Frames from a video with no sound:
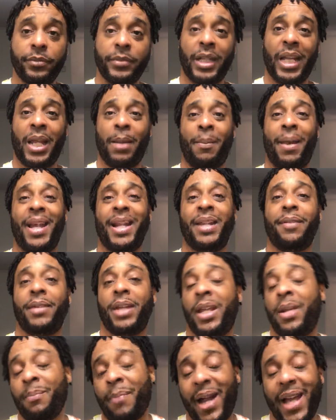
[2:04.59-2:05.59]
He might
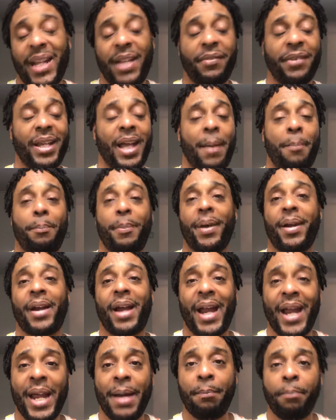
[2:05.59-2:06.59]
even got better
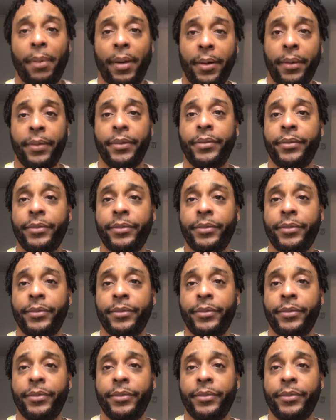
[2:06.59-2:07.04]
ham bone.